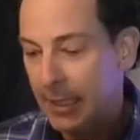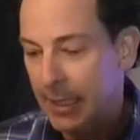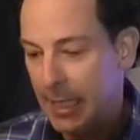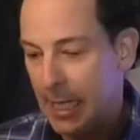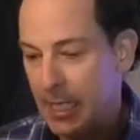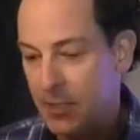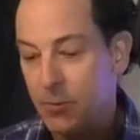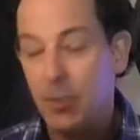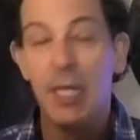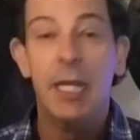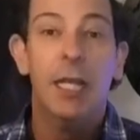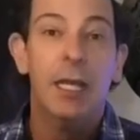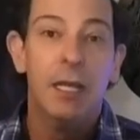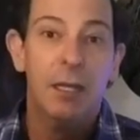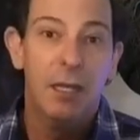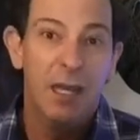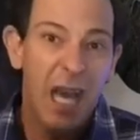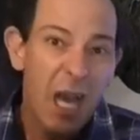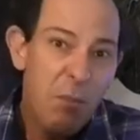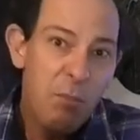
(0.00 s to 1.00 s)
as we
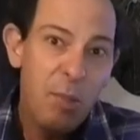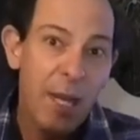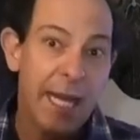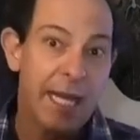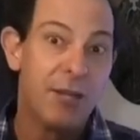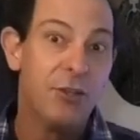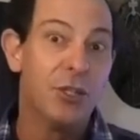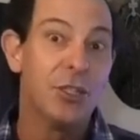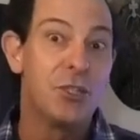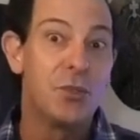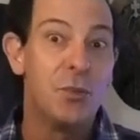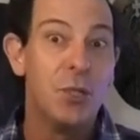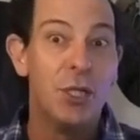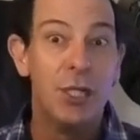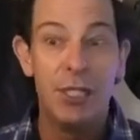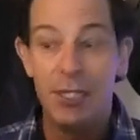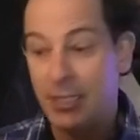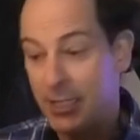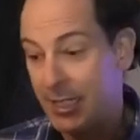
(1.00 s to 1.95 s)
unpack God's word